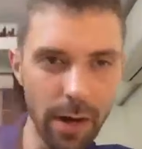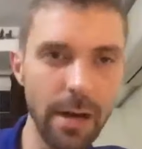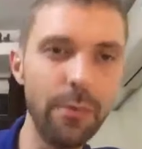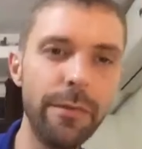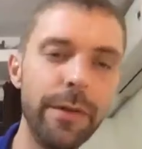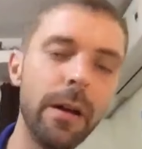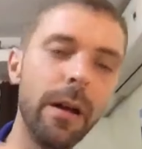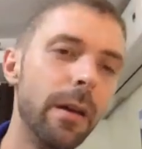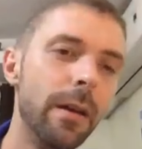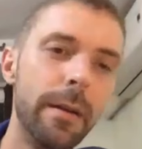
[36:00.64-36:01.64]
it would fit
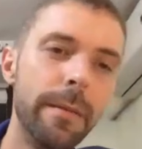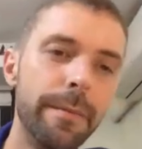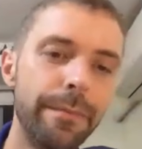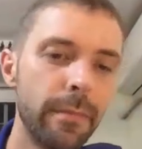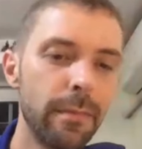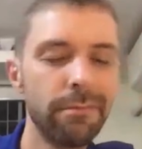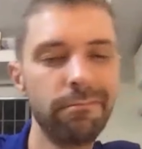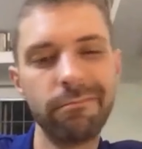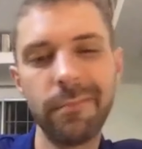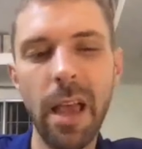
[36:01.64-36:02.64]
on.
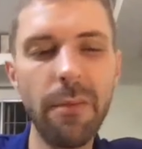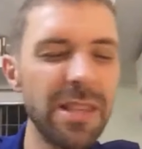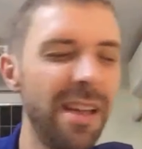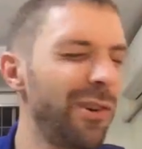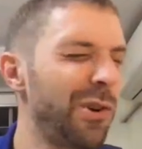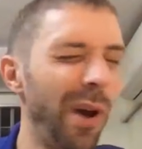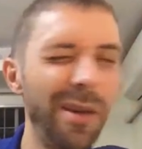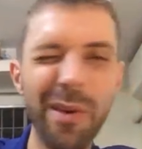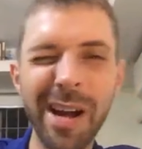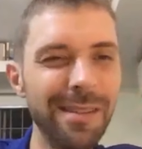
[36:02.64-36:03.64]
It was never
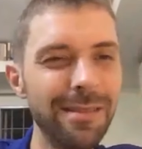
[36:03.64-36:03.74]
quite right.